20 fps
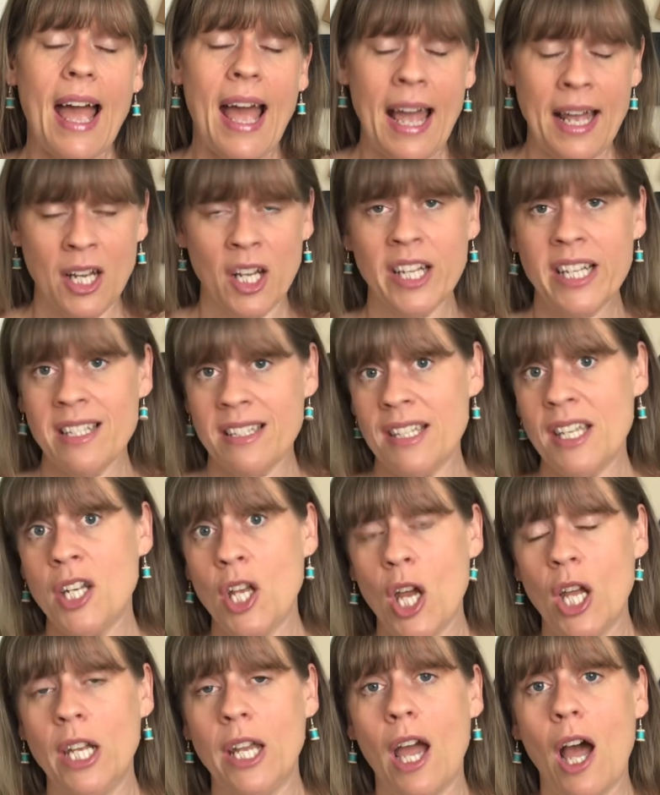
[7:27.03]
And like I said
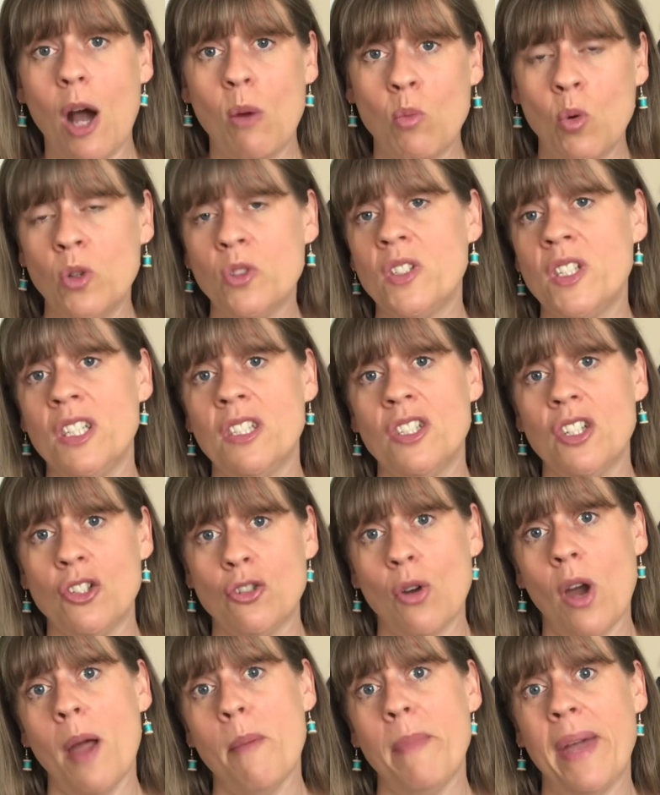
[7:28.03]
earlier, I'm wanting to
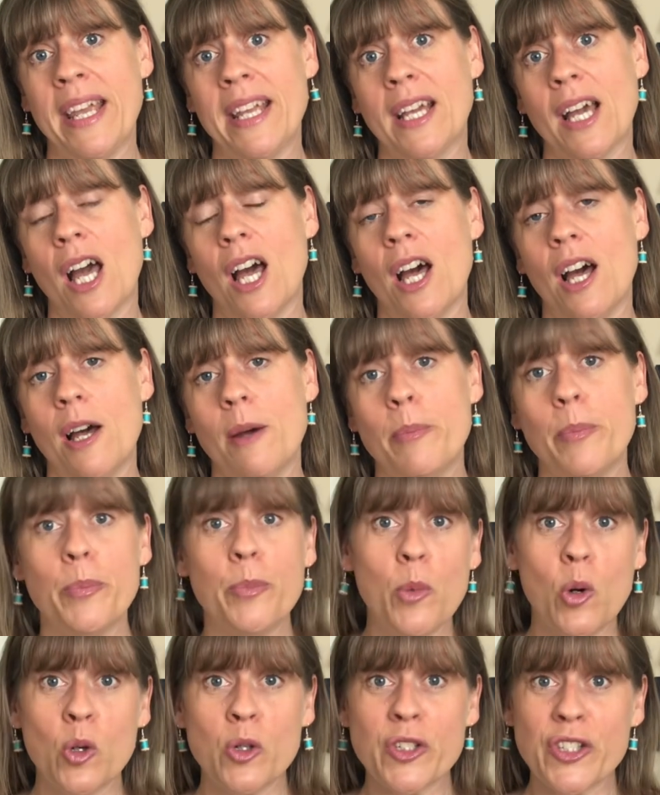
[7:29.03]
try and make um,
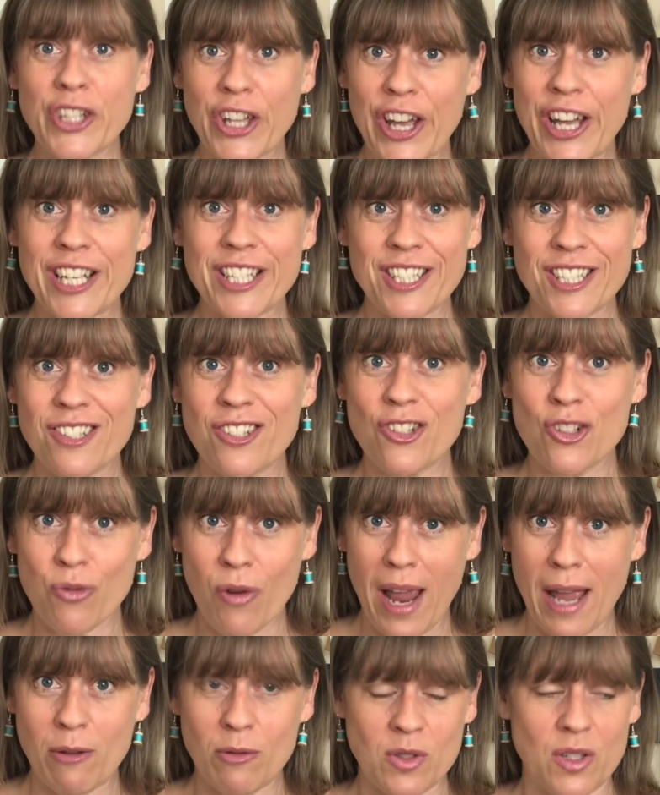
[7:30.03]
more skirts and
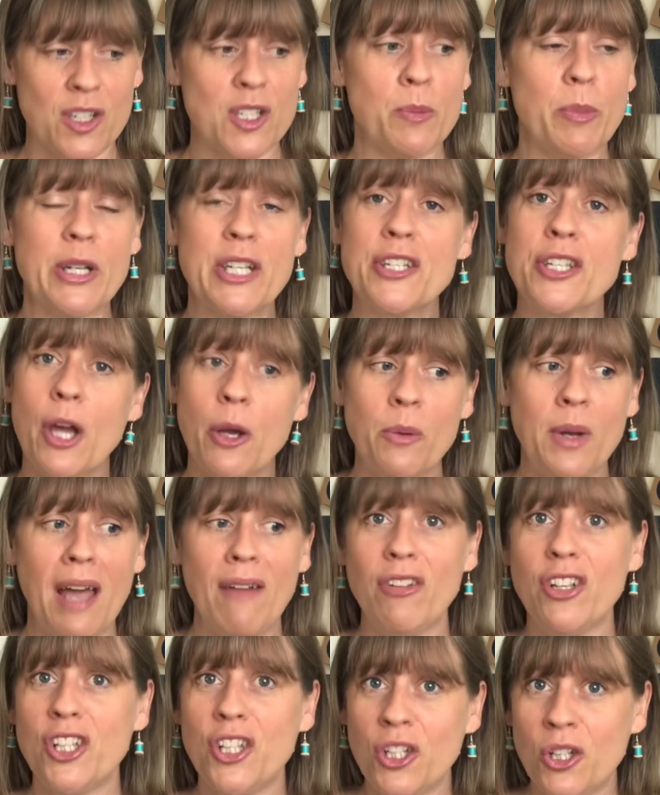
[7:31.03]
trousers, but don't
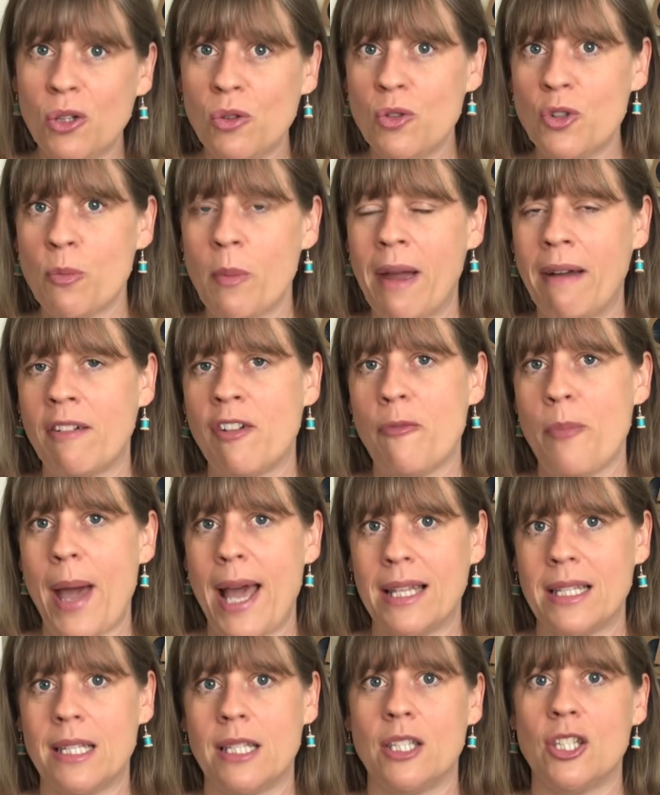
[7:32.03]
have a huge amount of
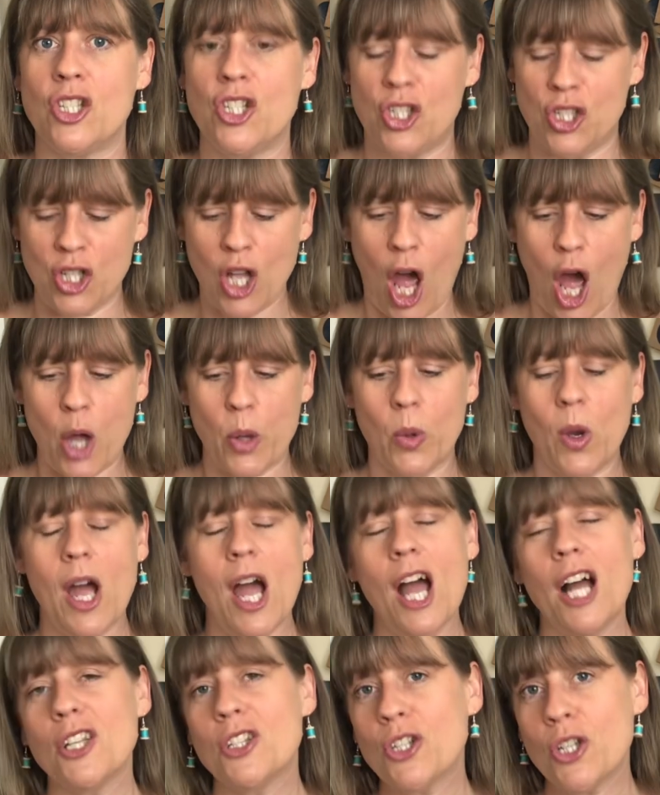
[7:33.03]
patterns. So
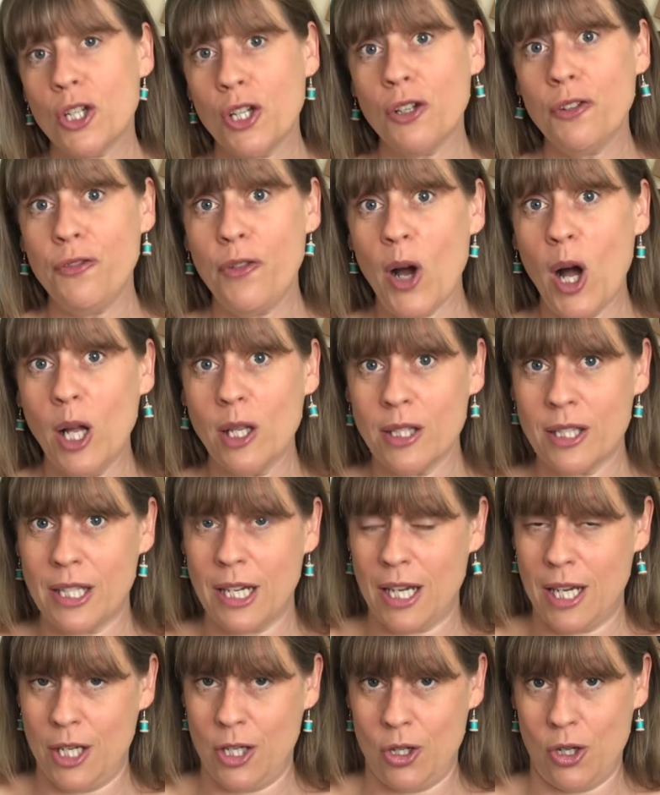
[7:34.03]
took
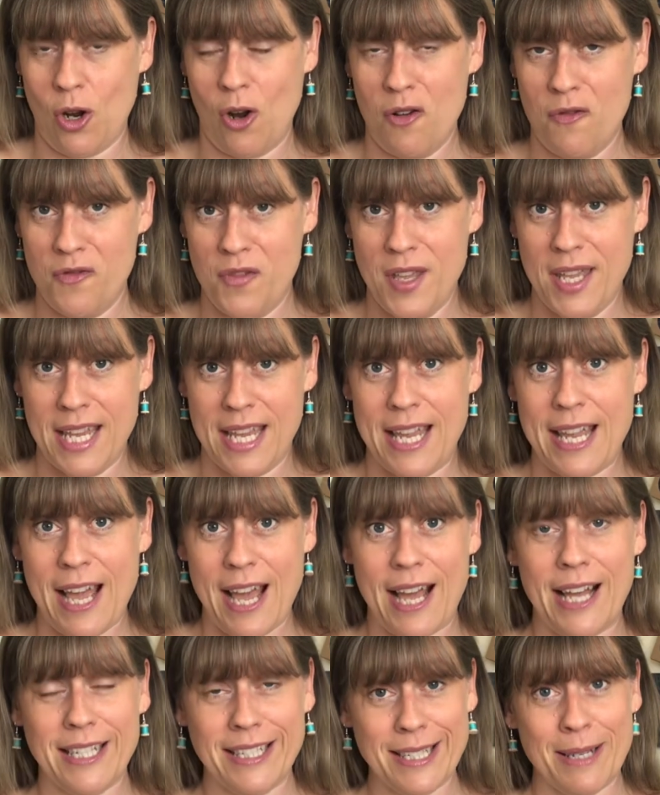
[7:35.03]
advantage of the
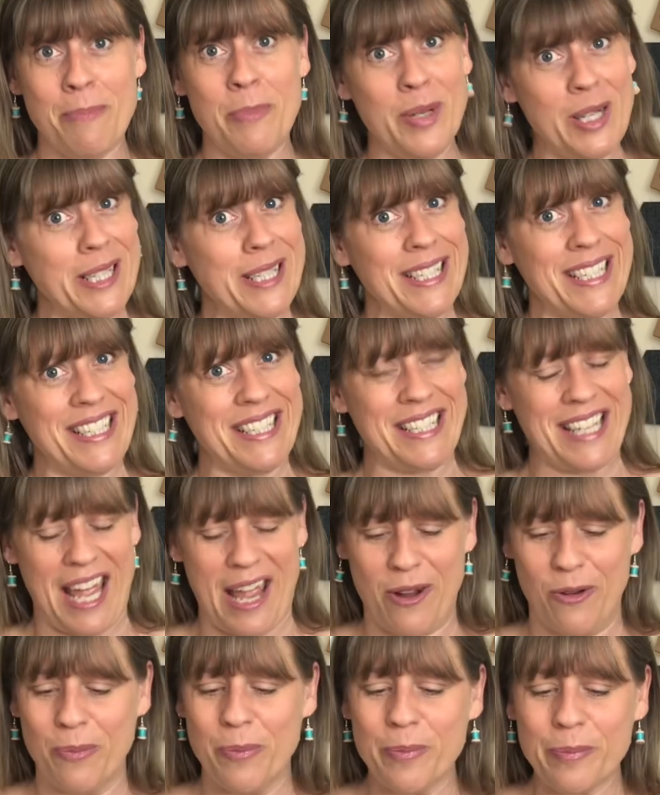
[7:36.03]
uh, Simplicity
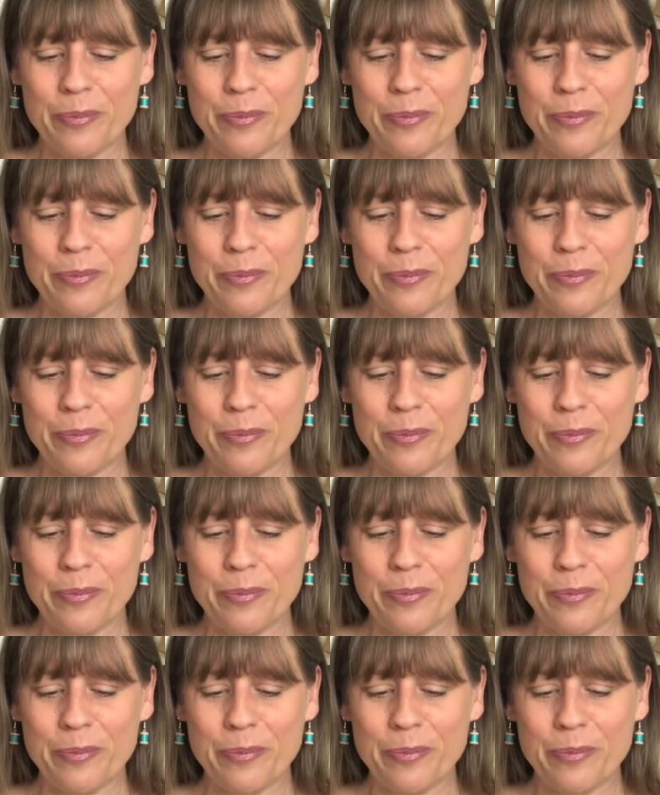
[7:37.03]
sale.